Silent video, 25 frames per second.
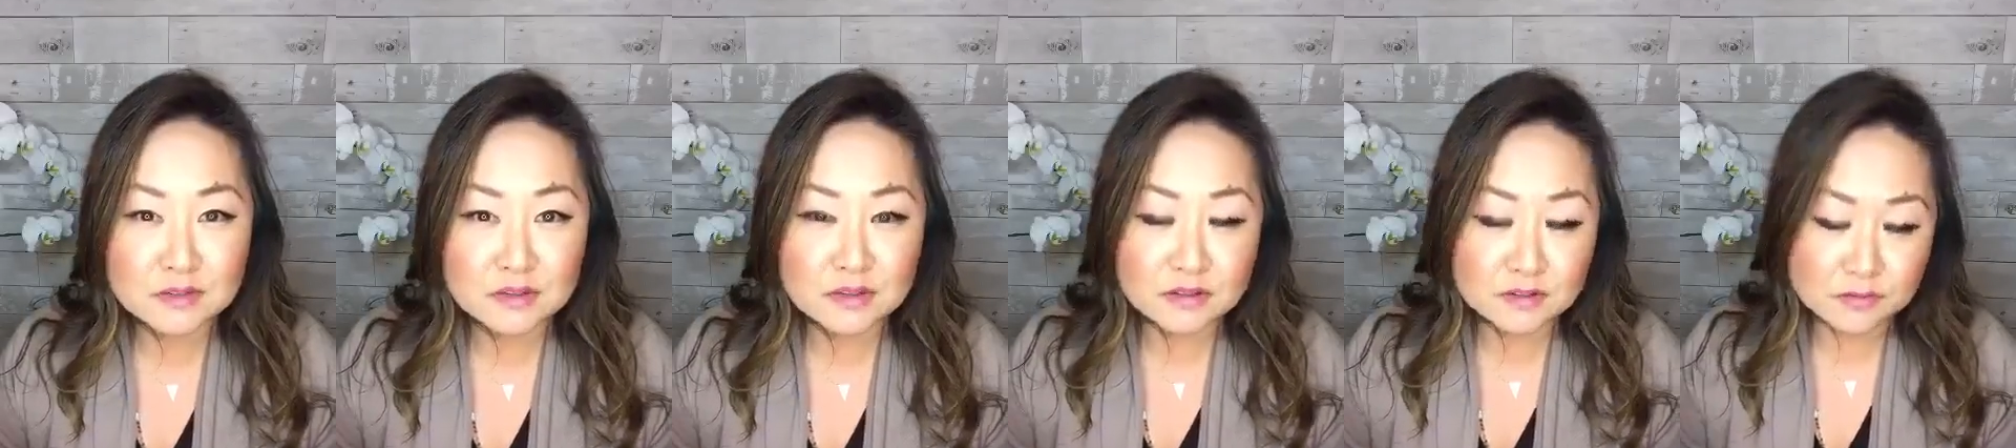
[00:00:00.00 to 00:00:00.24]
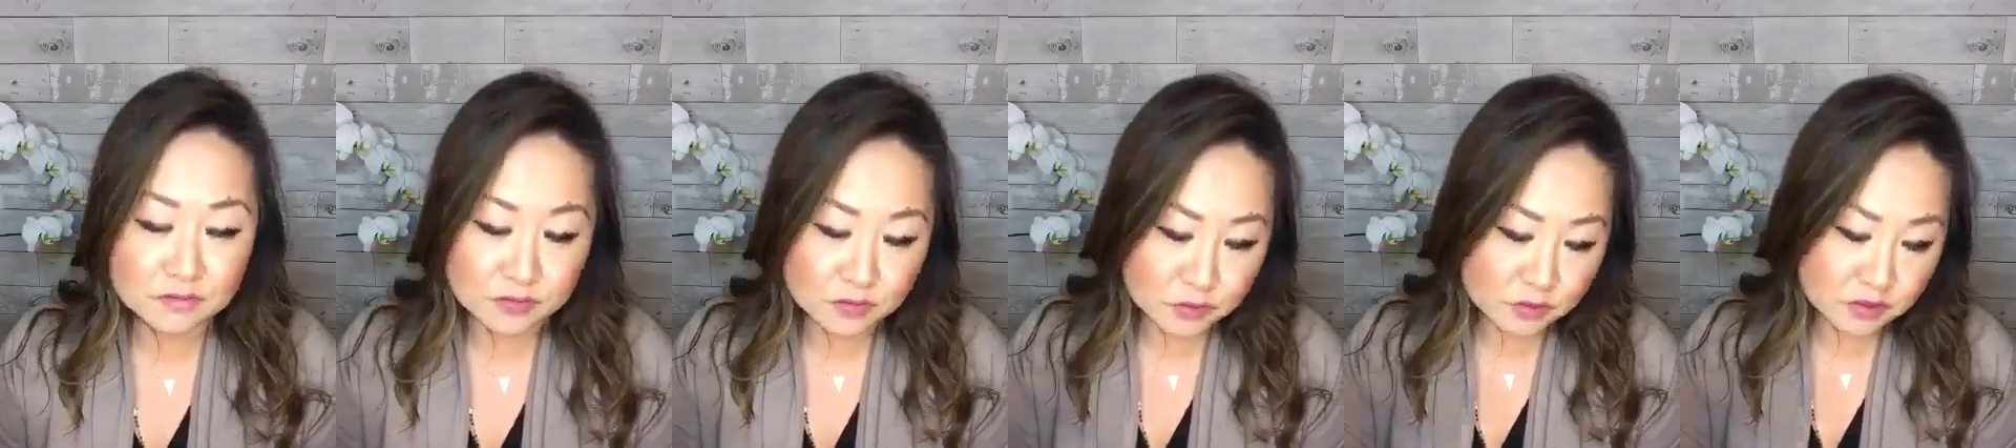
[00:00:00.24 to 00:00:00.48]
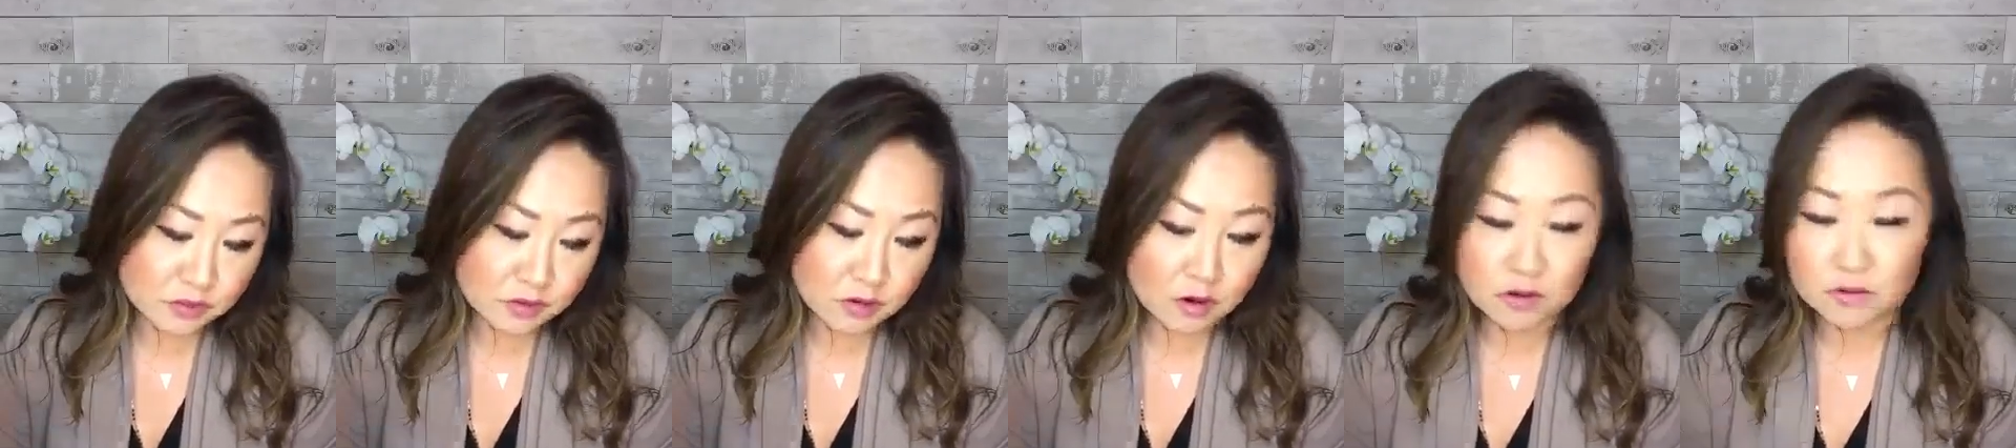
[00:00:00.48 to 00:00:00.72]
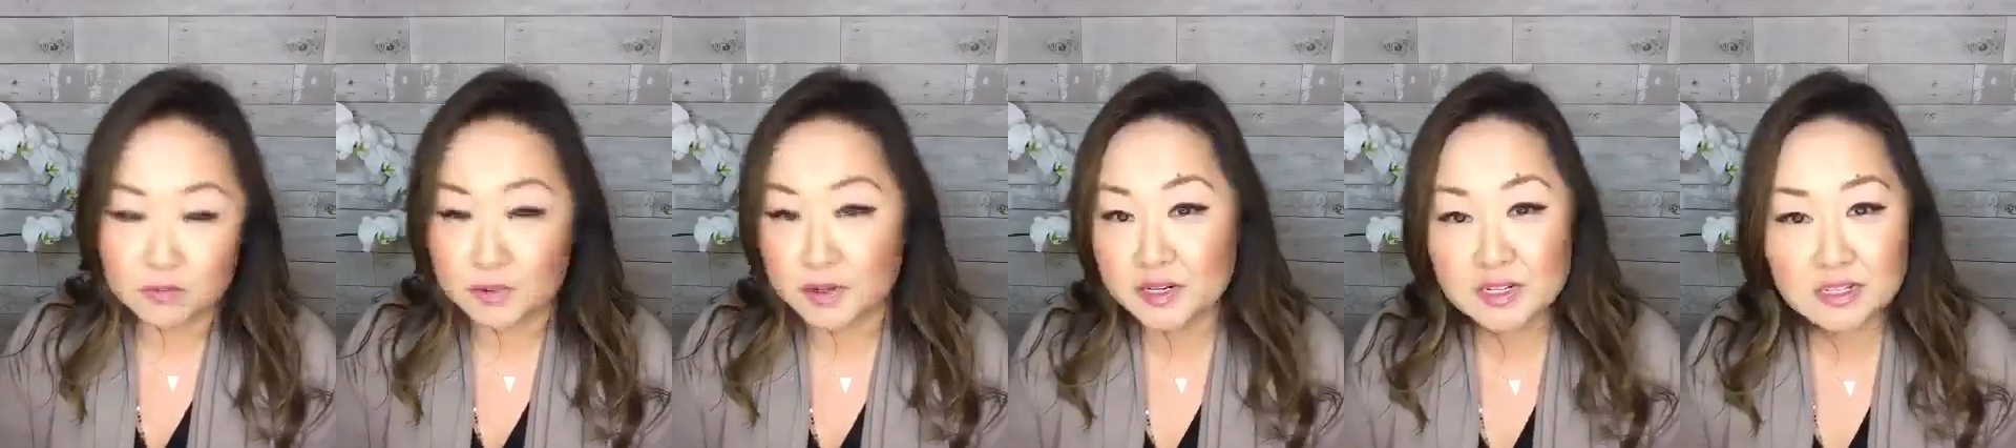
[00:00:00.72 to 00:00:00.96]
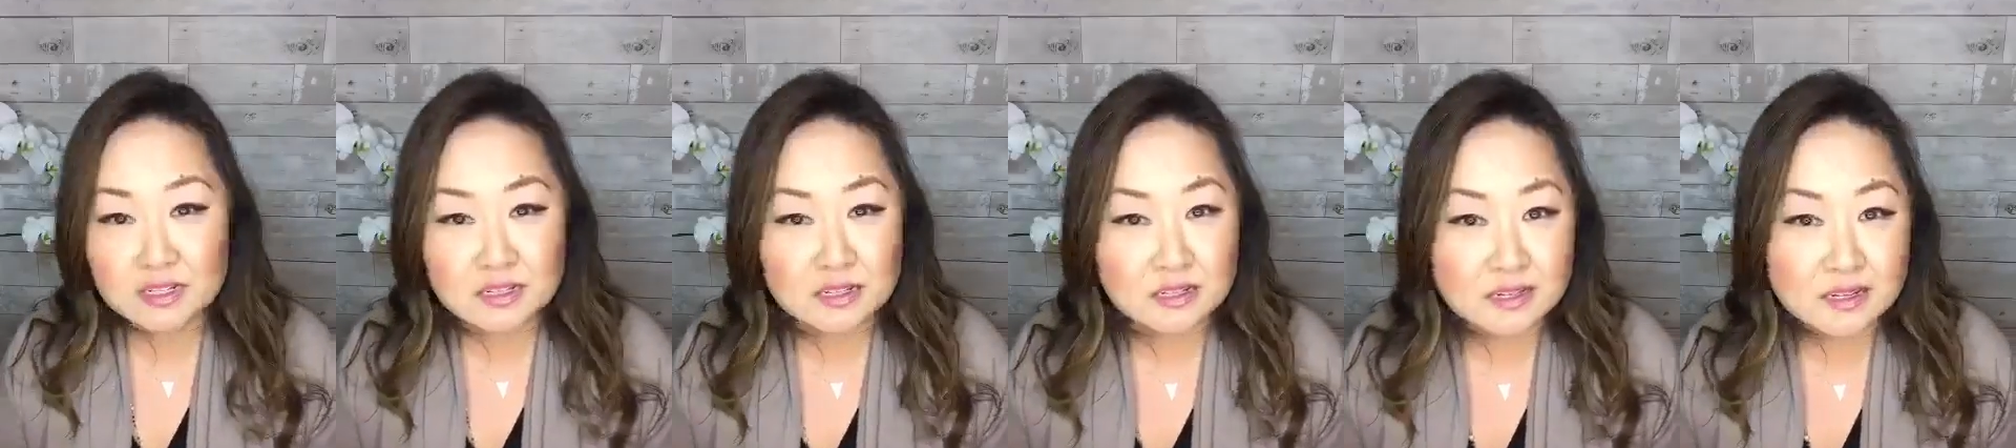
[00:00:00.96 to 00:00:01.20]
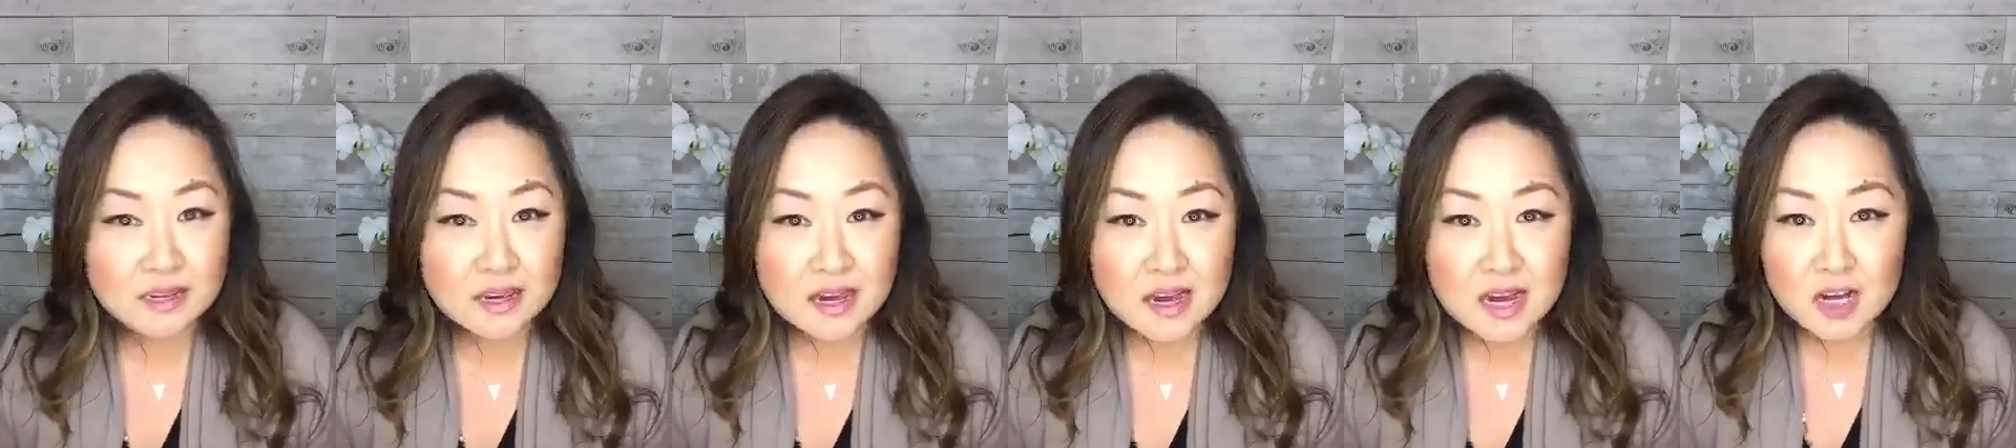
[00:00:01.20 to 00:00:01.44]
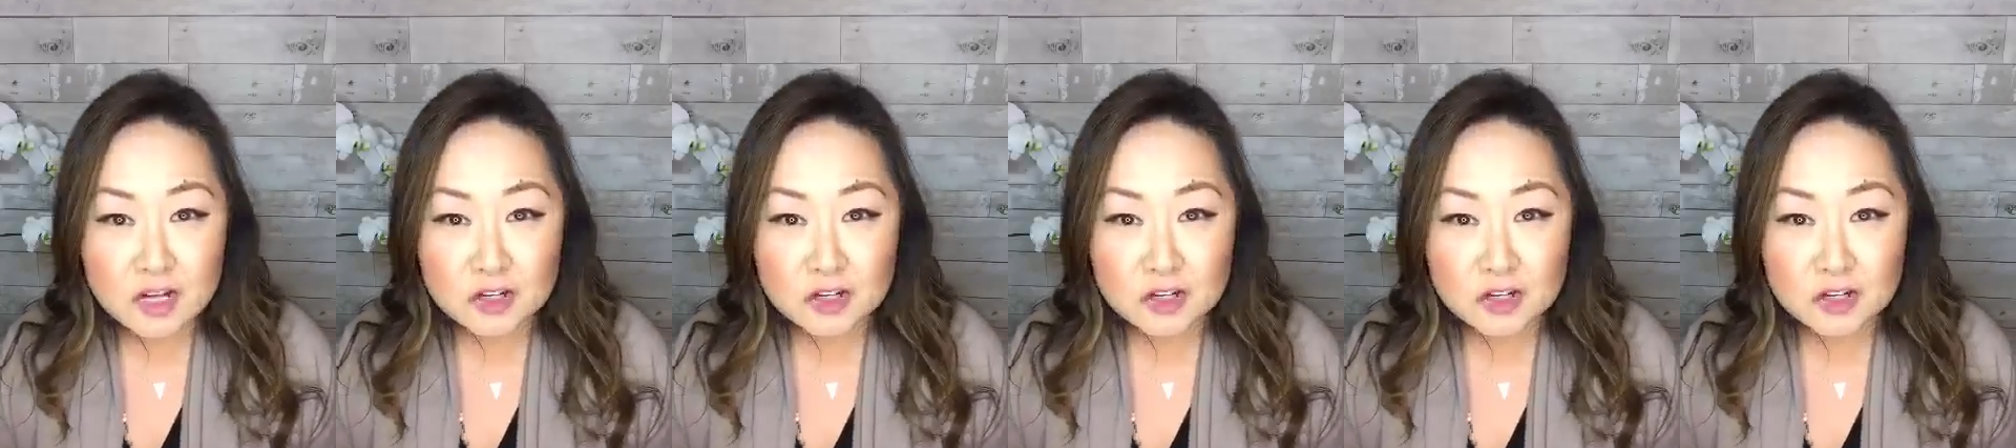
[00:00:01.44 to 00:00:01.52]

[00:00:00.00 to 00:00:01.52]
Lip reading: if you're already